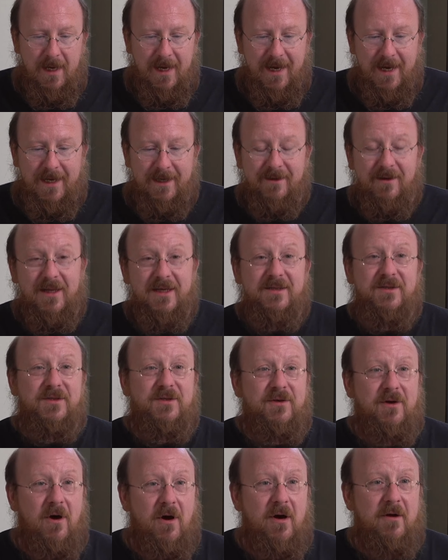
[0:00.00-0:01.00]
And let's
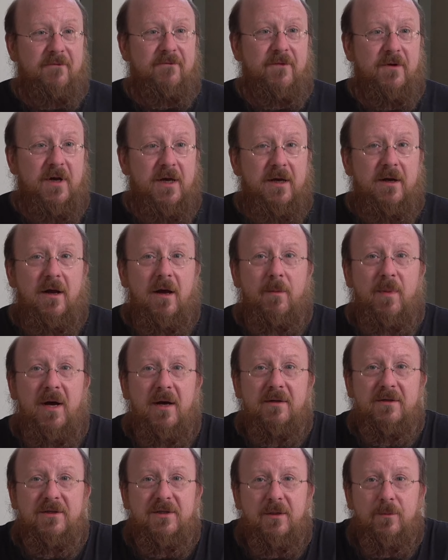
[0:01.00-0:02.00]
not forget
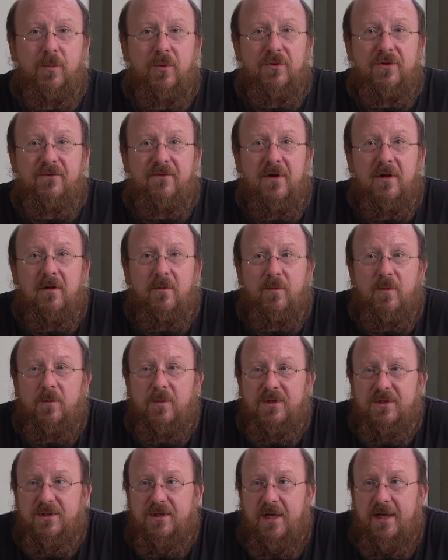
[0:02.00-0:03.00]
about simple developer
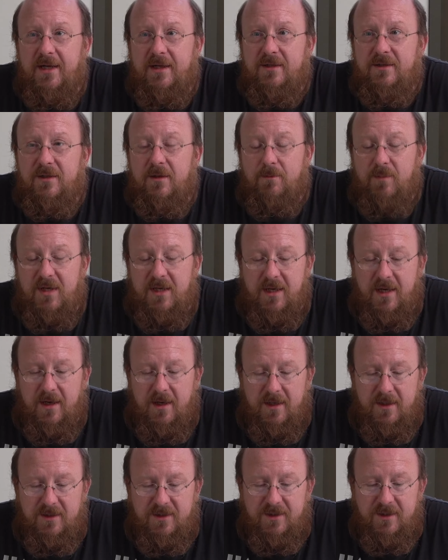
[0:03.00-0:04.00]
mistakes,
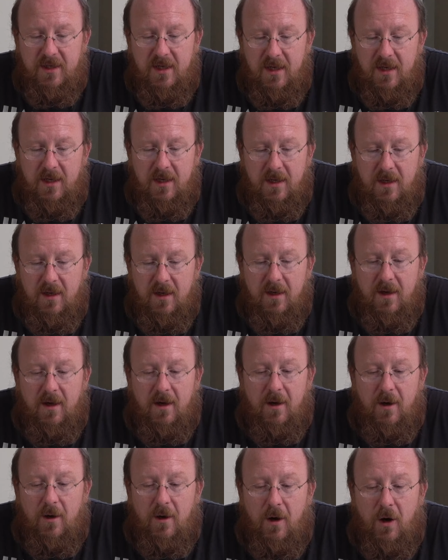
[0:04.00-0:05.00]
because
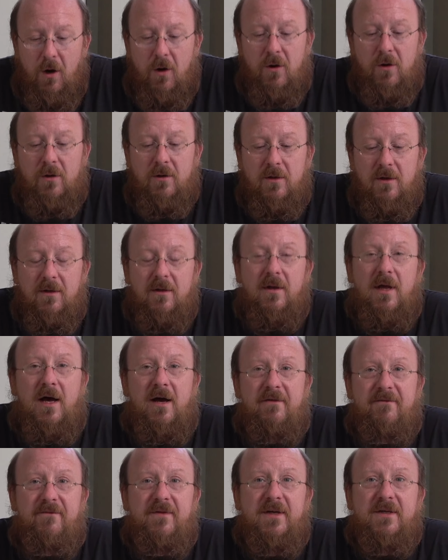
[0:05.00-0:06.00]
all
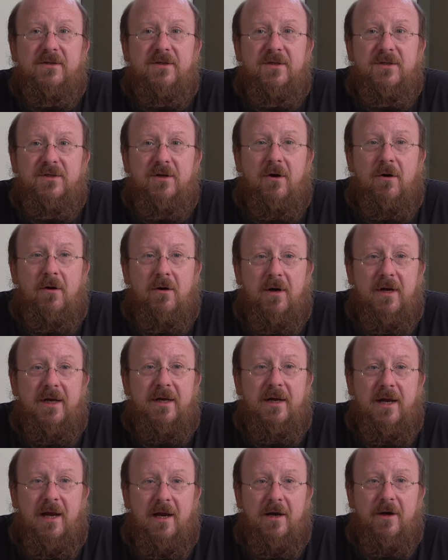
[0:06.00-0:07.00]
live fixes are
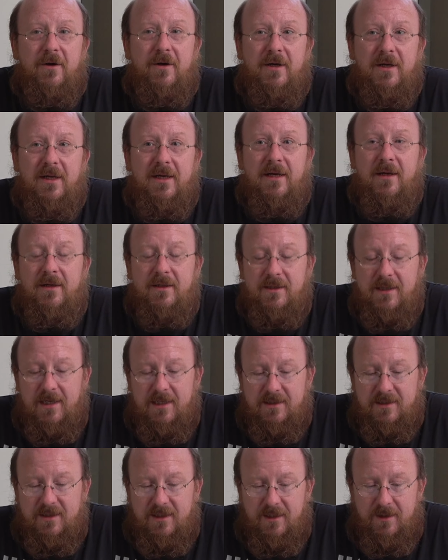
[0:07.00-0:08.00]
inherently
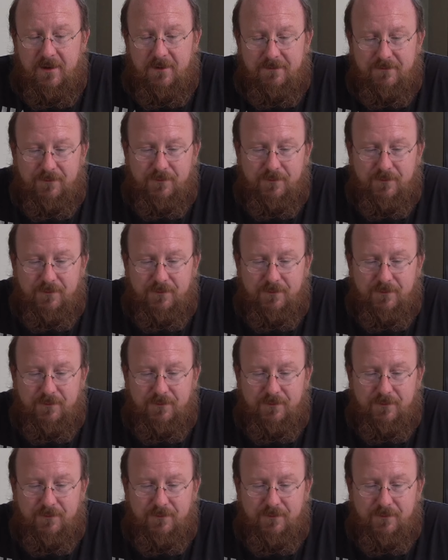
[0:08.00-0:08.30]
untested.